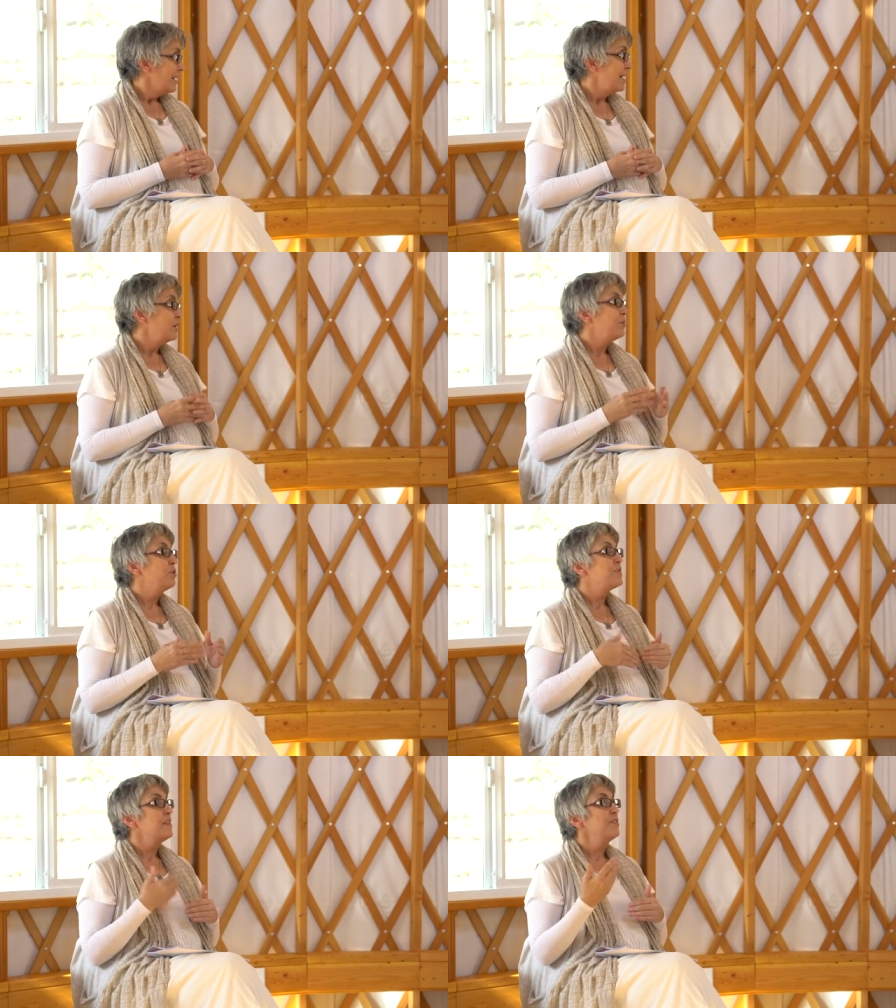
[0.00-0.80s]
And it
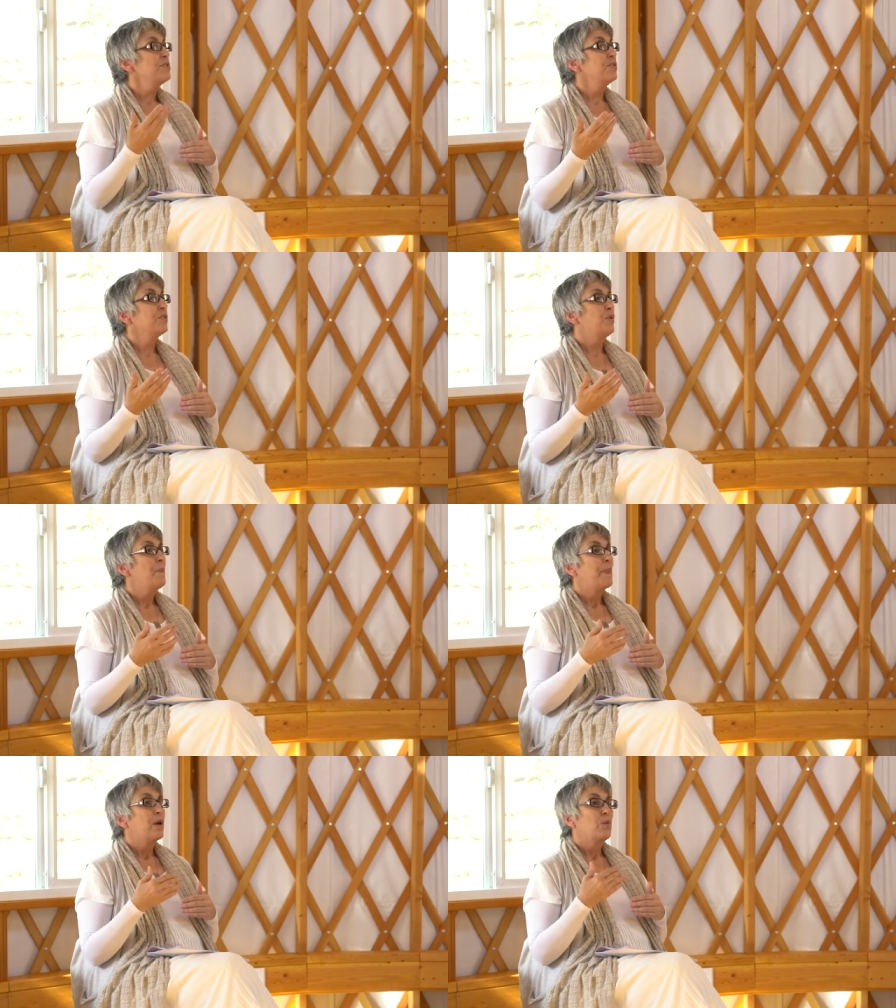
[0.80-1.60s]
moves into
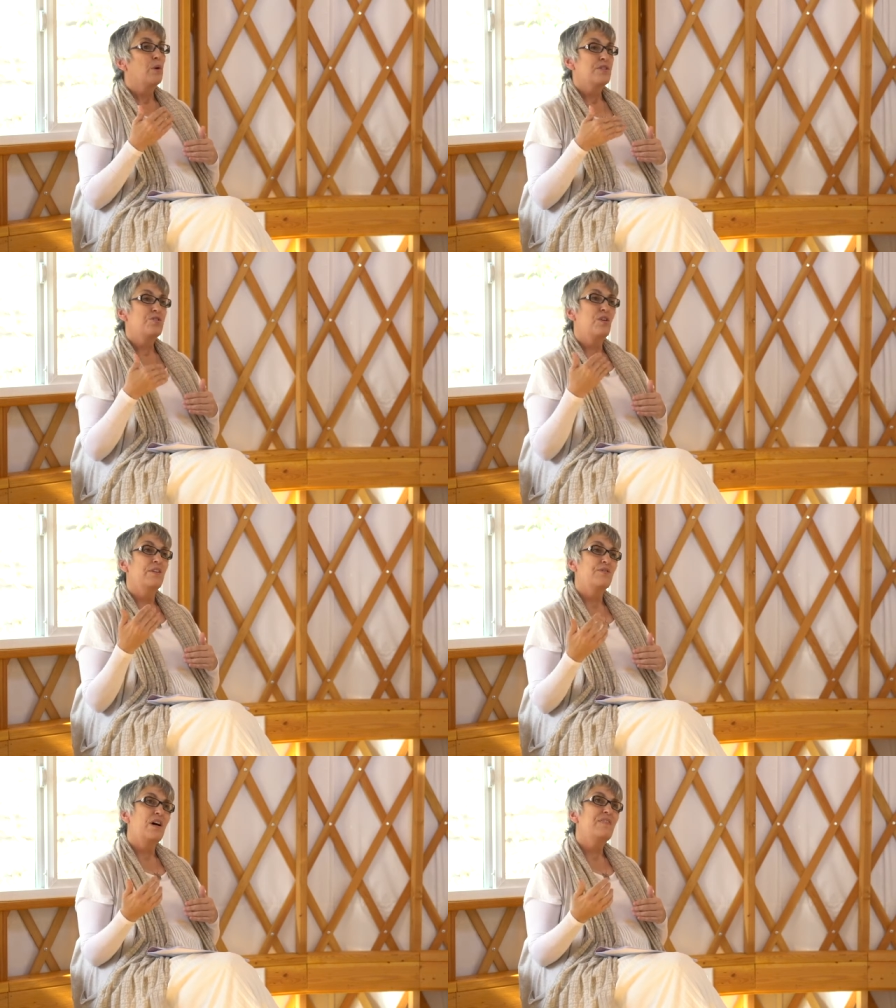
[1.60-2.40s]
what
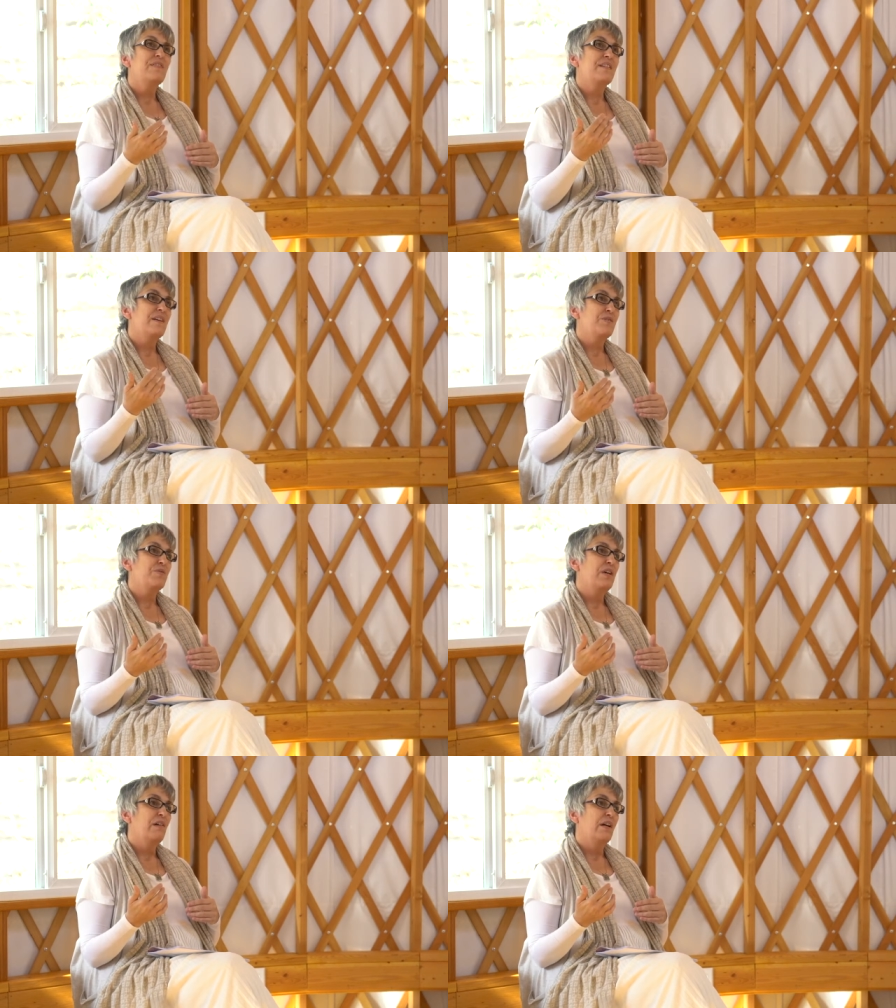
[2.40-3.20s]
starts off as
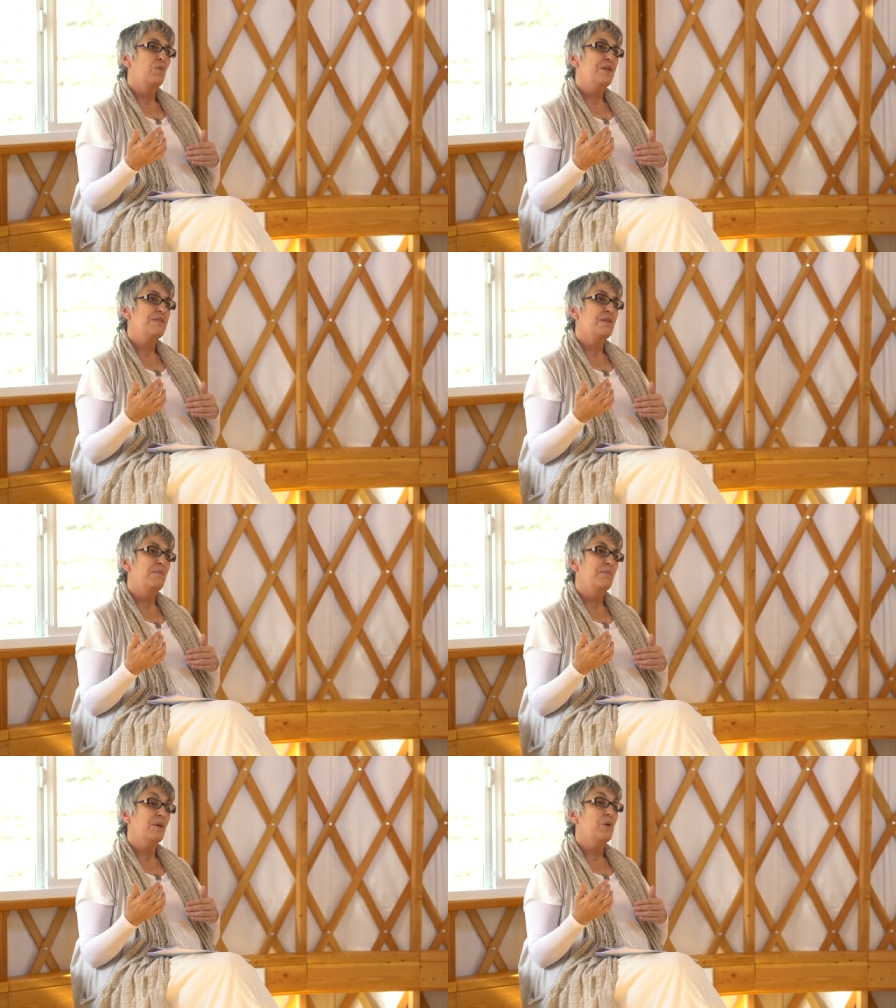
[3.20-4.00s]
esoteric
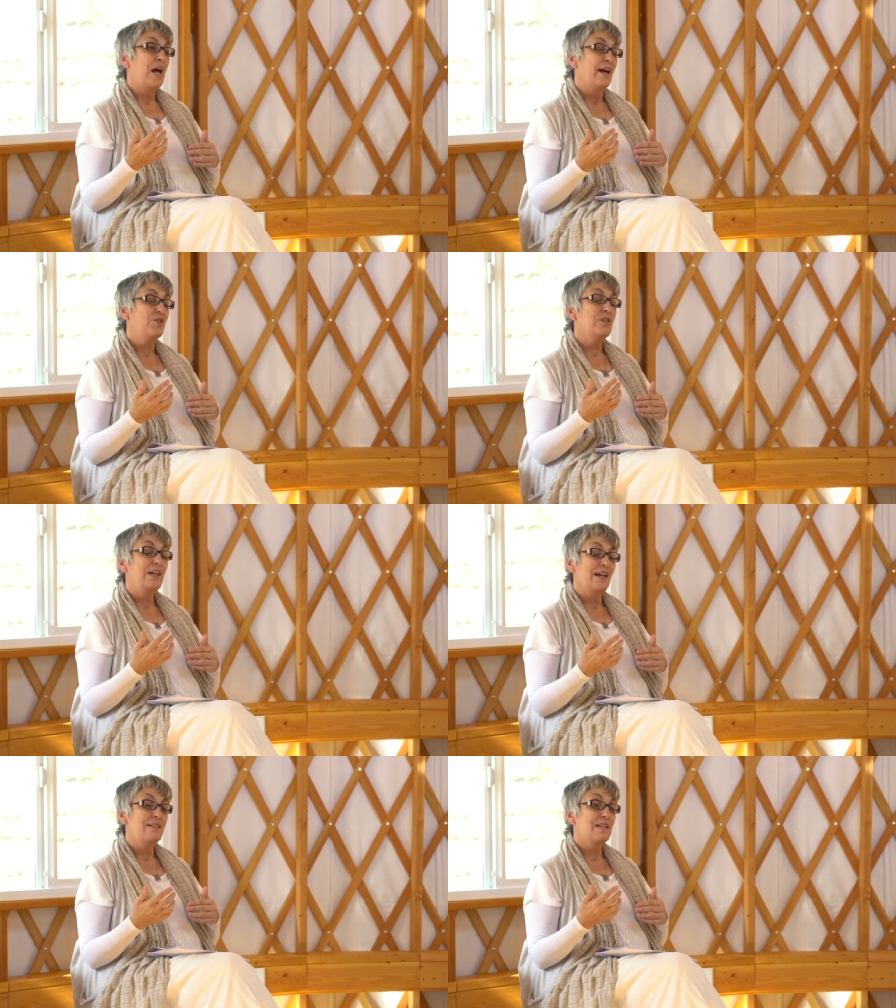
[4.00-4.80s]
wisdom, but what
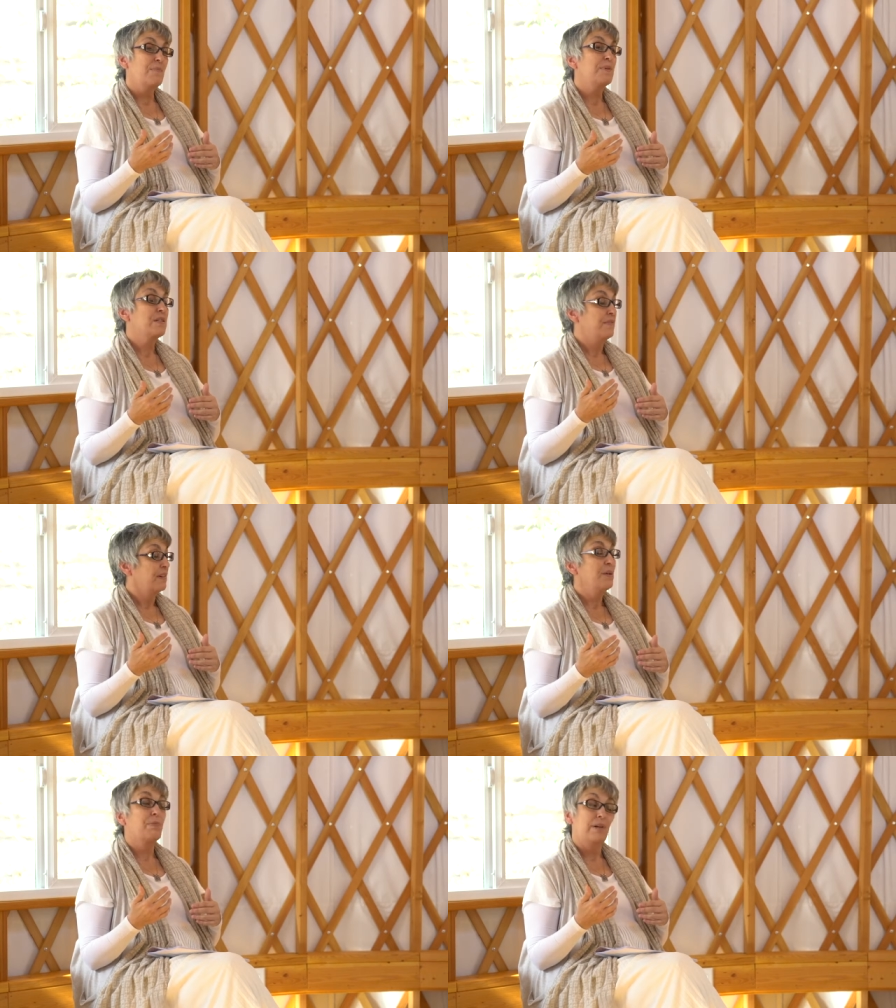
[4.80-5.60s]
actually ends up as a
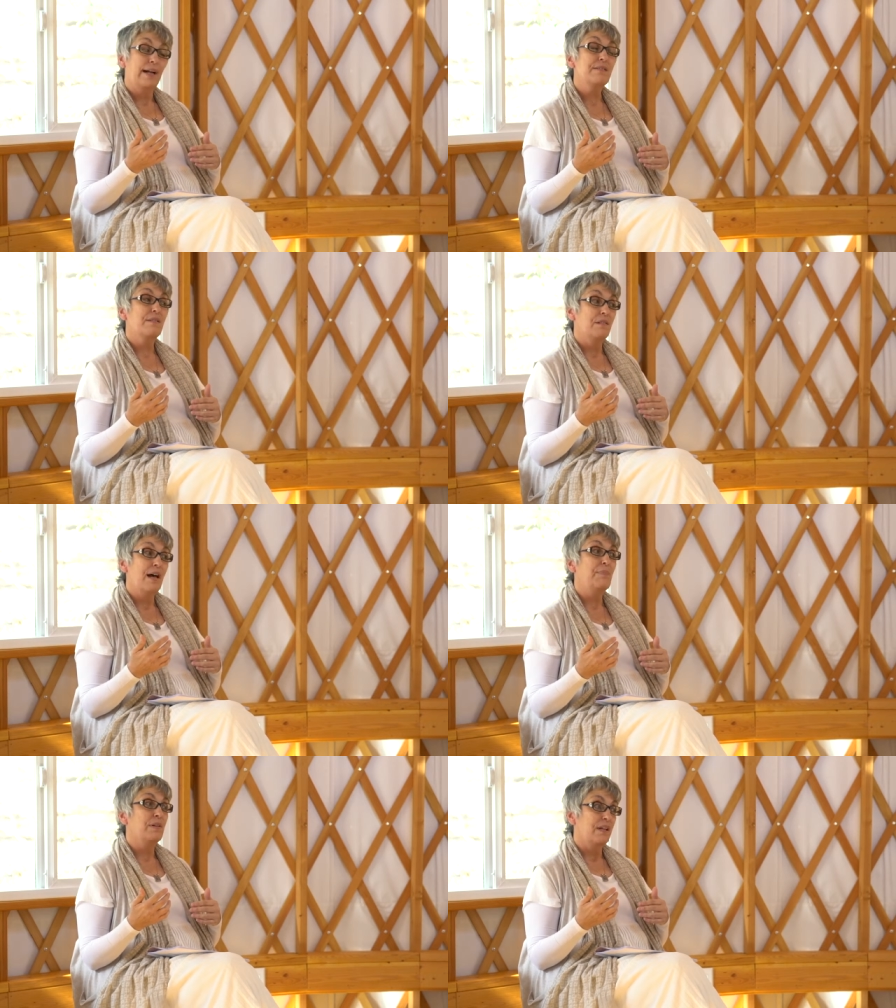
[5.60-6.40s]
very practical
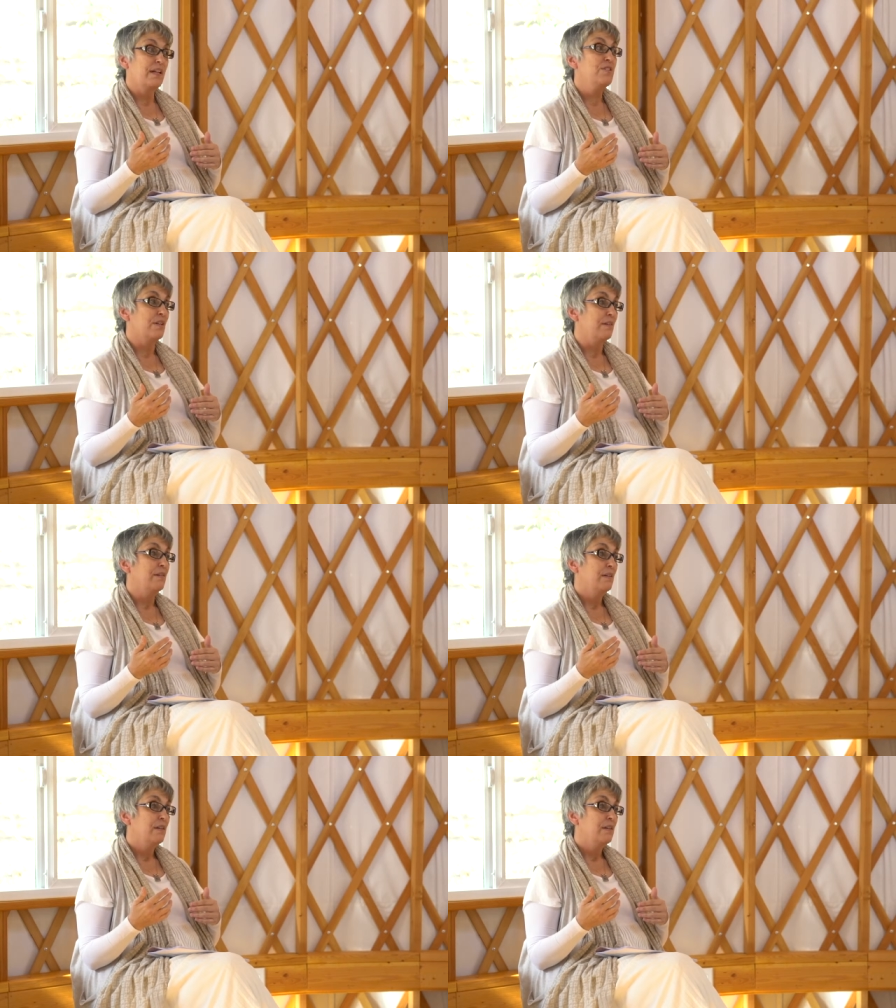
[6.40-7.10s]
application.